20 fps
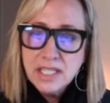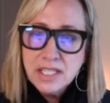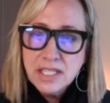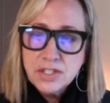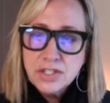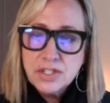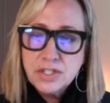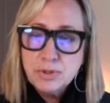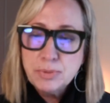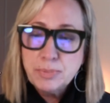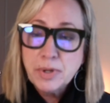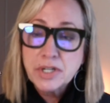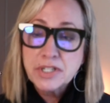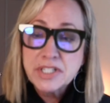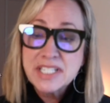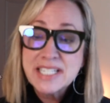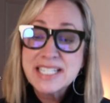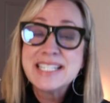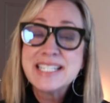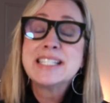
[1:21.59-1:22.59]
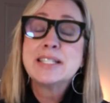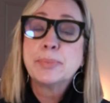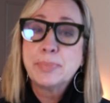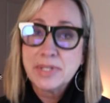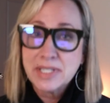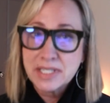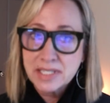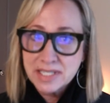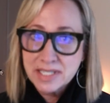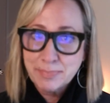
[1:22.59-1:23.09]
Two
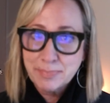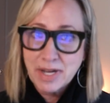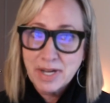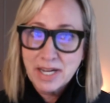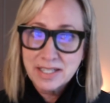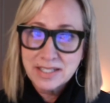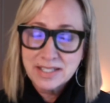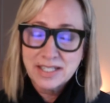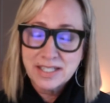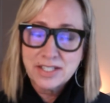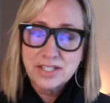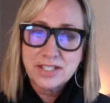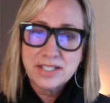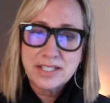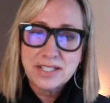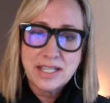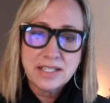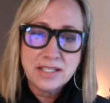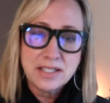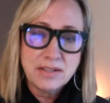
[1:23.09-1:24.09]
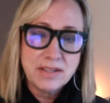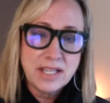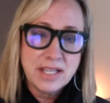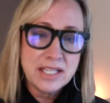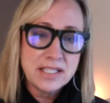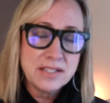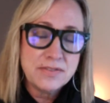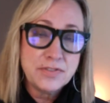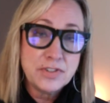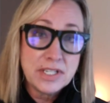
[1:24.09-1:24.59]
participant spots, I should say. So
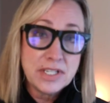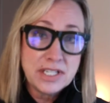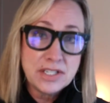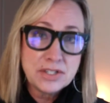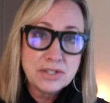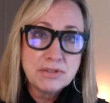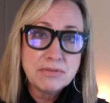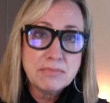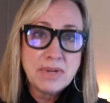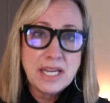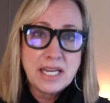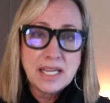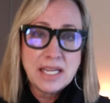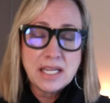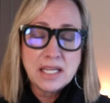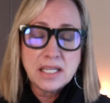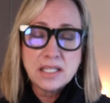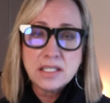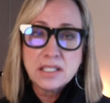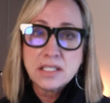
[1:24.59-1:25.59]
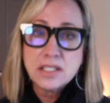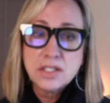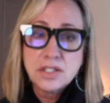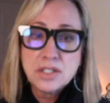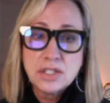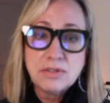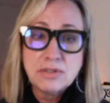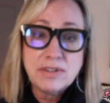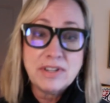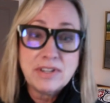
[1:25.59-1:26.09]
that's for intermediate
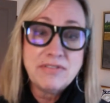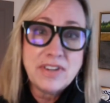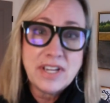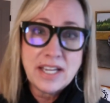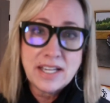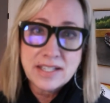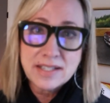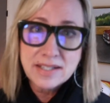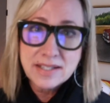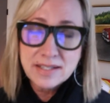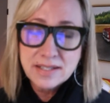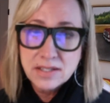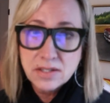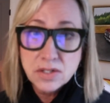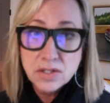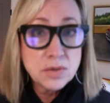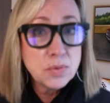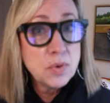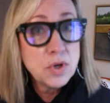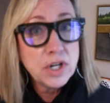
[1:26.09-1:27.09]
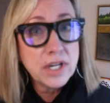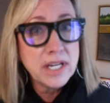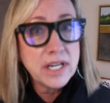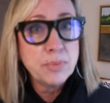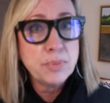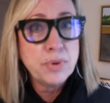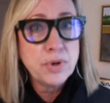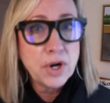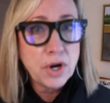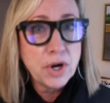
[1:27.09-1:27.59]
to advanced to working
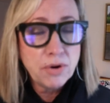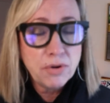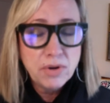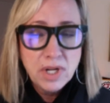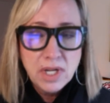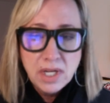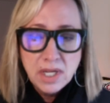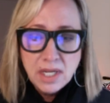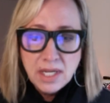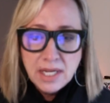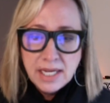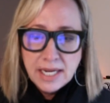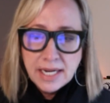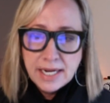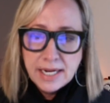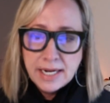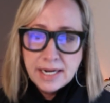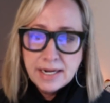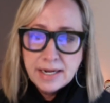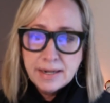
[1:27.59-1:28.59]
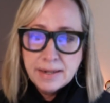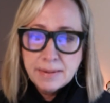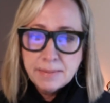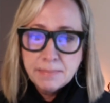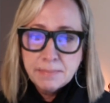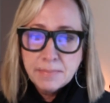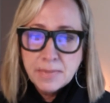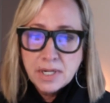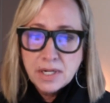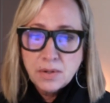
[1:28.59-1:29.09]
pro.
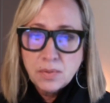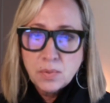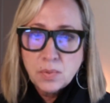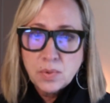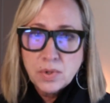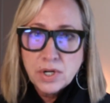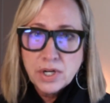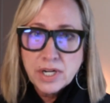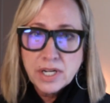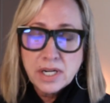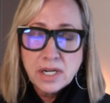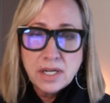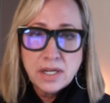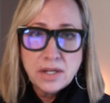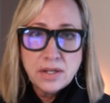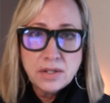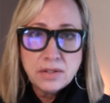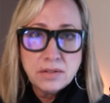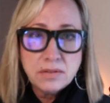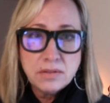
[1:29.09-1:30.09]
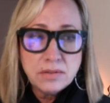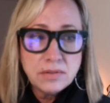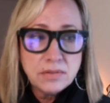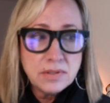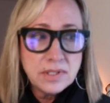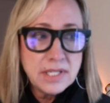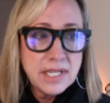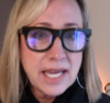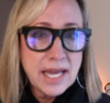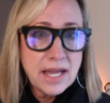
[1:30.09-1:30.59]
We're gonna
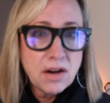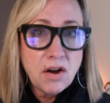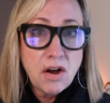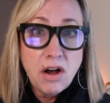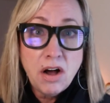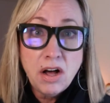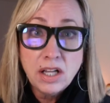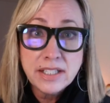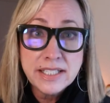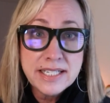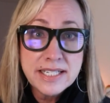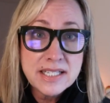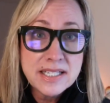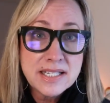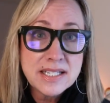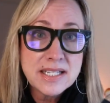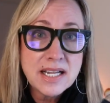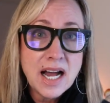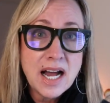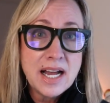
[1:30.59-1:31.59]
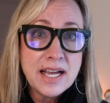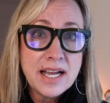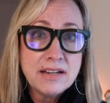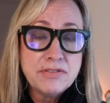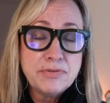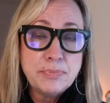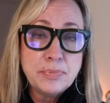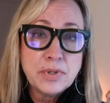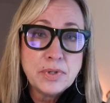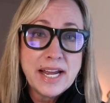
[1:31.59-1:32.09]
get all inside
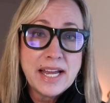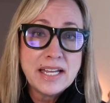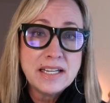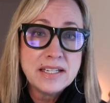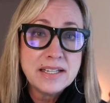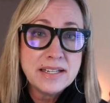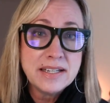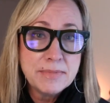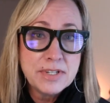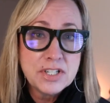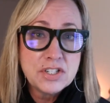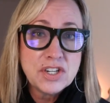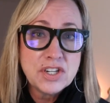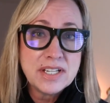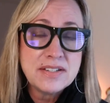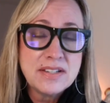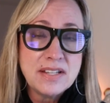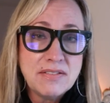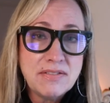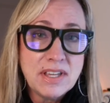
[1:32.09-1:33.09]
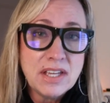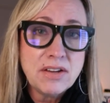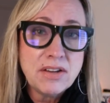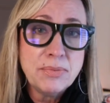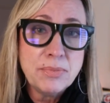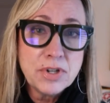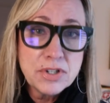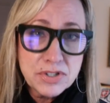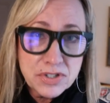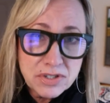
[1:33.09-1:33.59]
of brand imaging TV
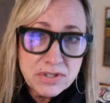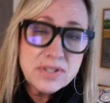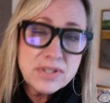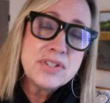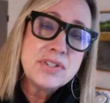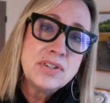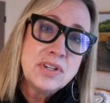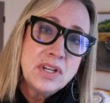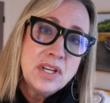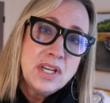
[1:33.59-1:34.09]
commercials.